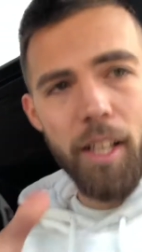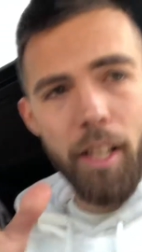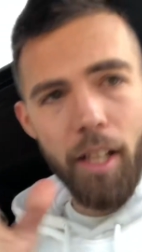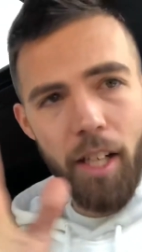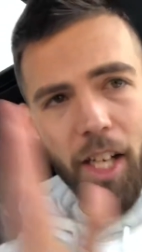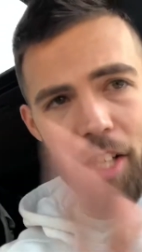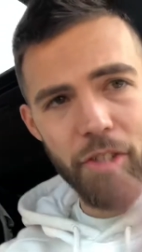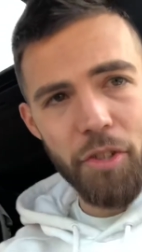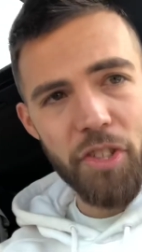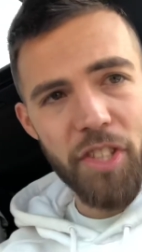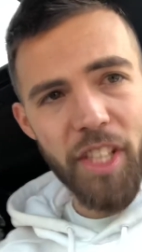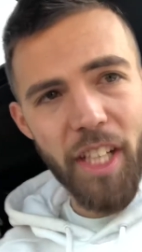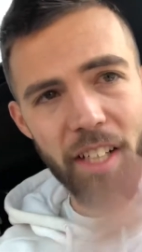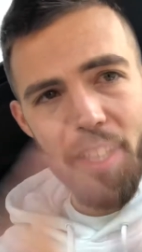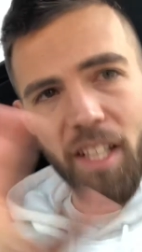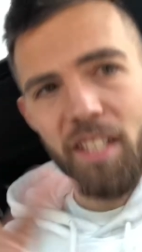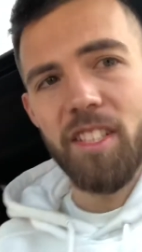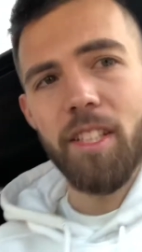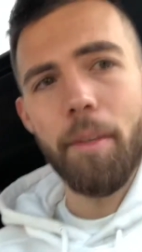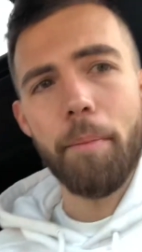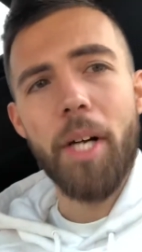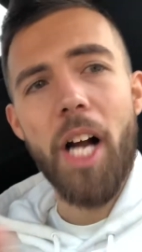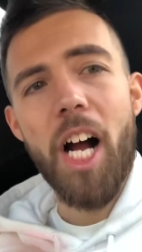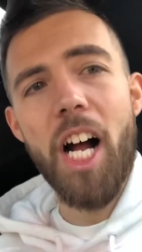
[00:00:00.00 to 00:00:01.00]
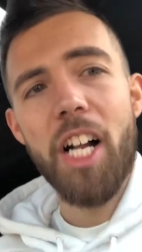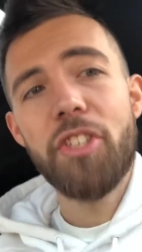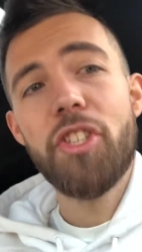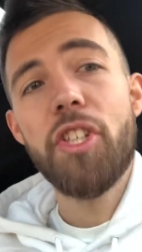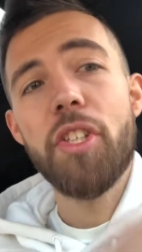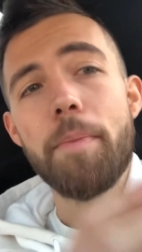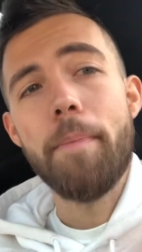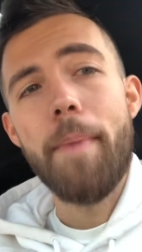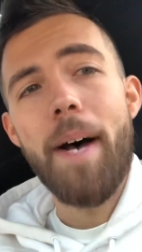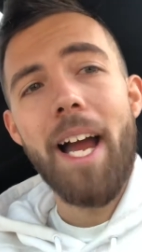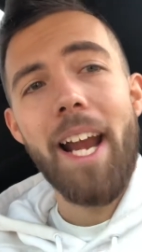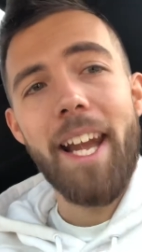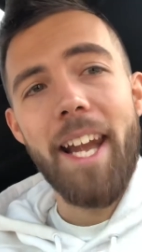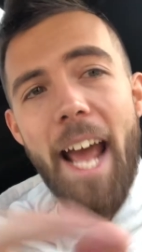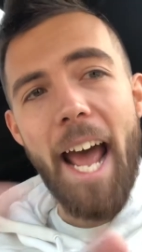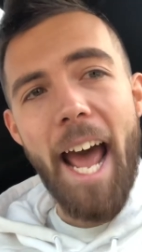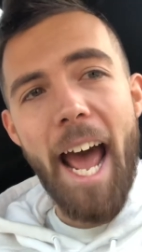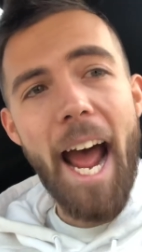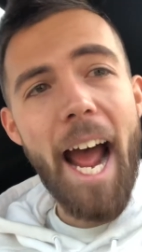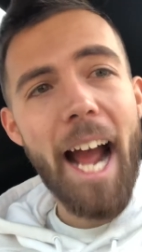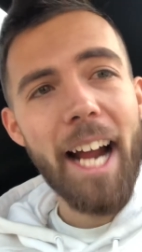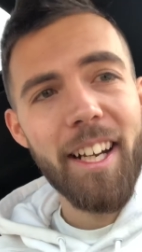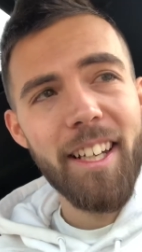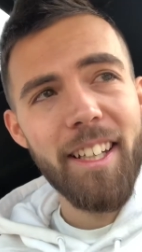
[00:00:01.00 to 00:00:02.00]
understand that subconscious mind
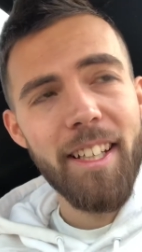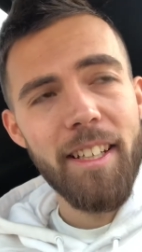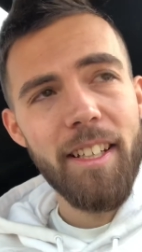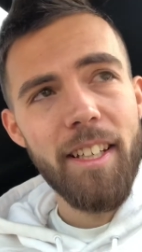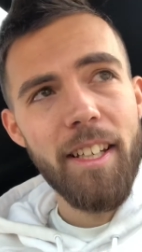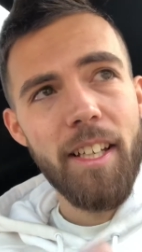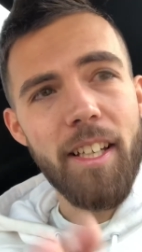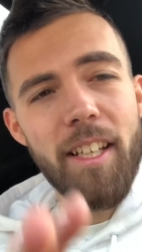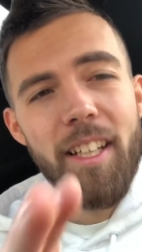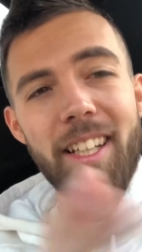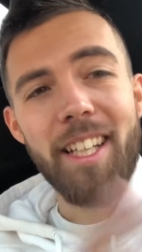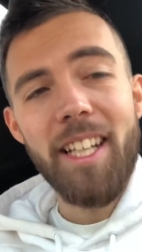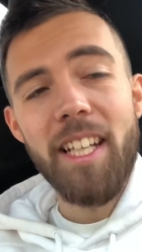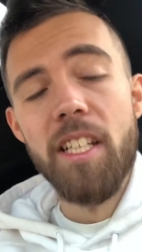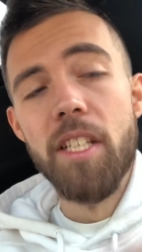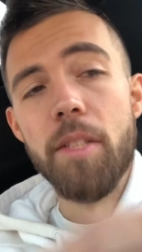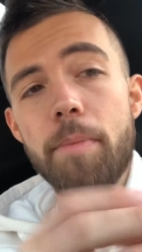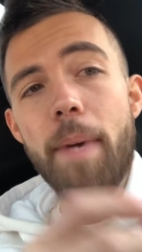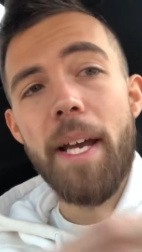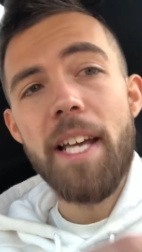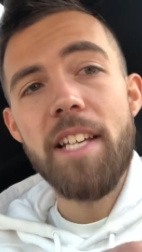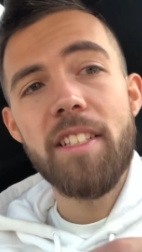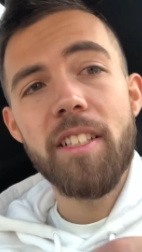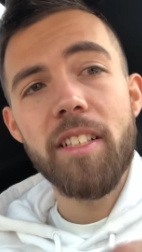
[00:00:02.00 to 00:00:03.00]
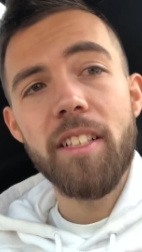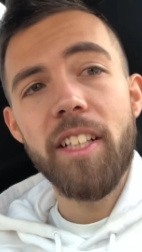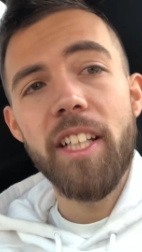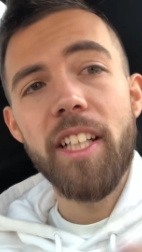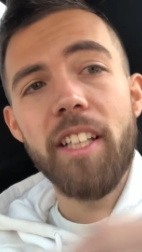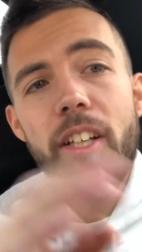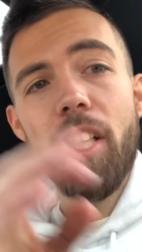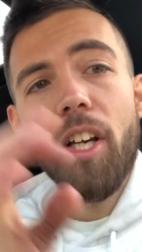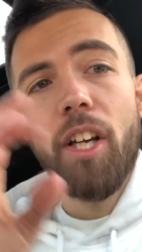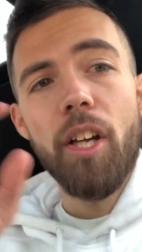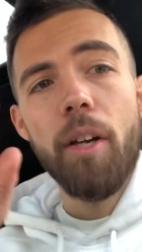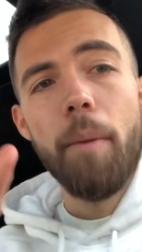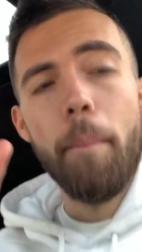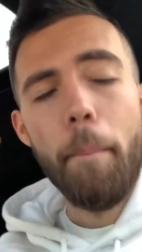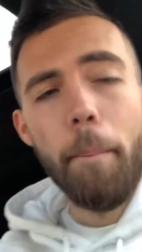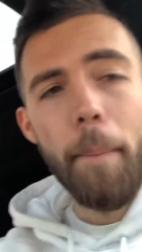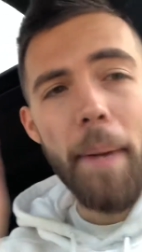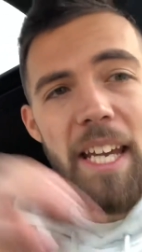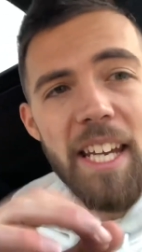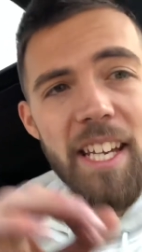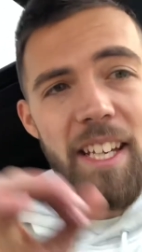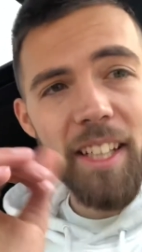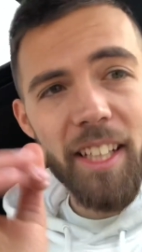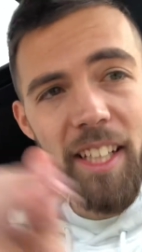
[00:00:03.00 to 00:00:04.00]
hack is basically
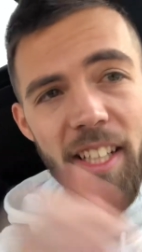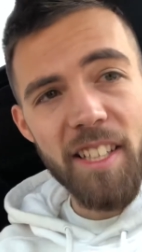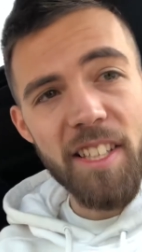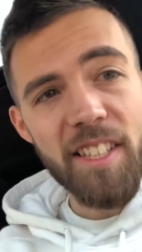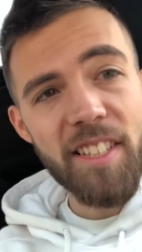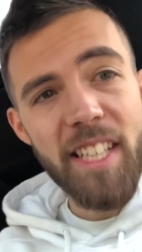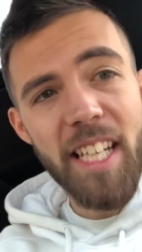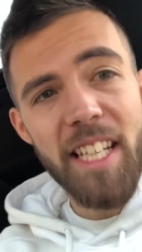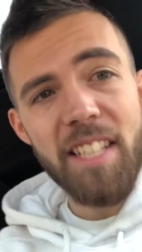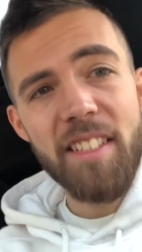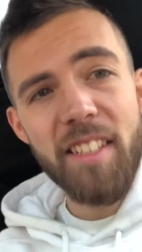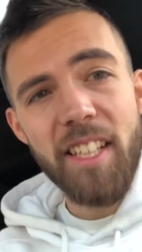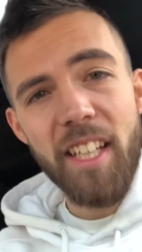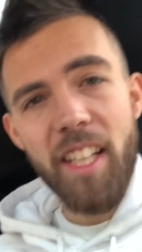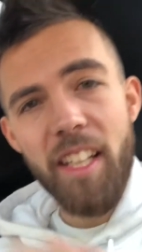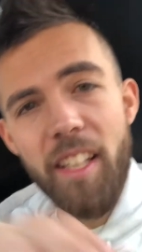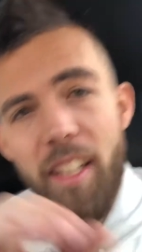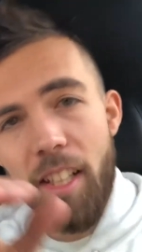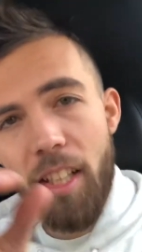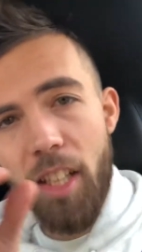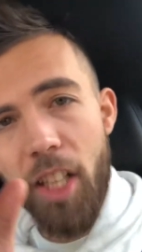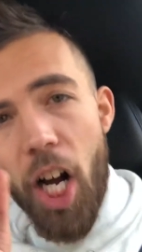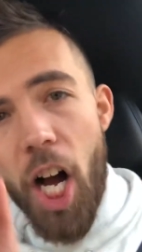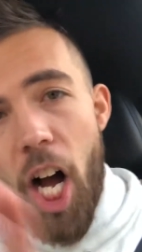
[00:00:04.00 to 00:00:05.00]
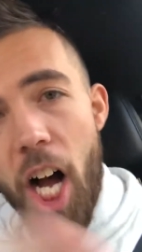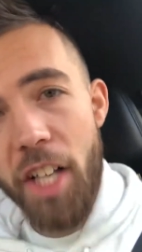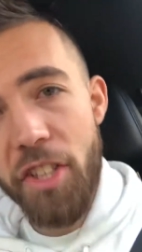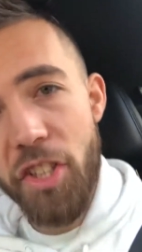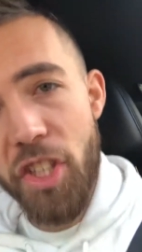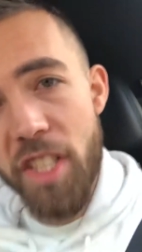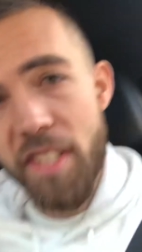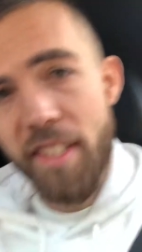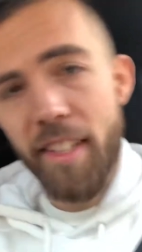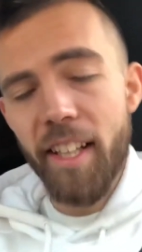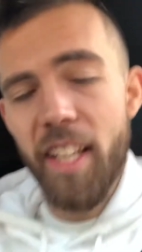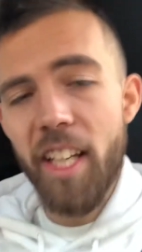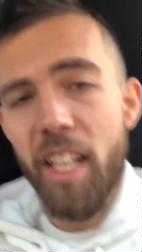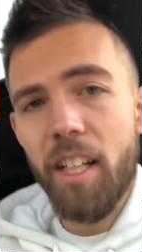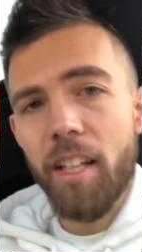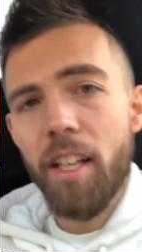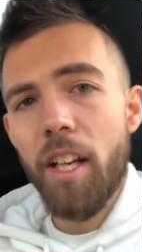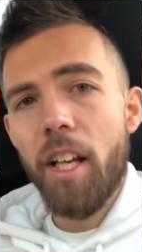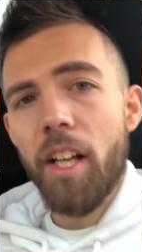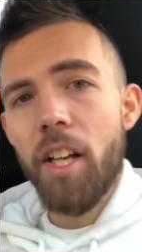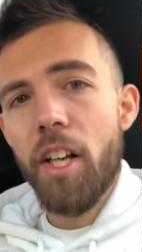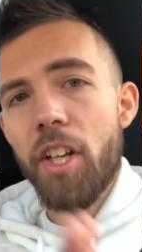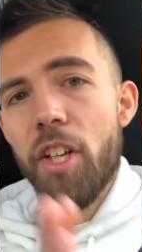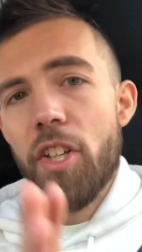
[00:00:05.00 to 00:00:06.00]
being consistent consciously
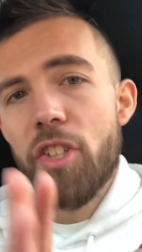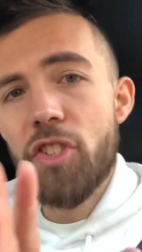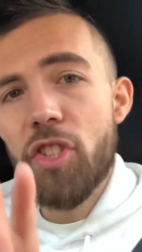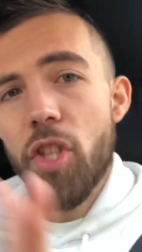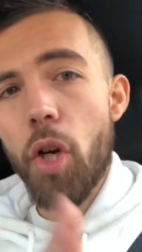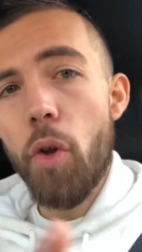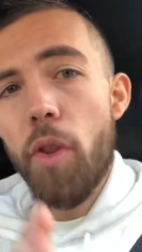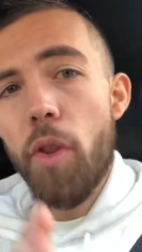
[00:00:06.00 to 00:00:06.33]
so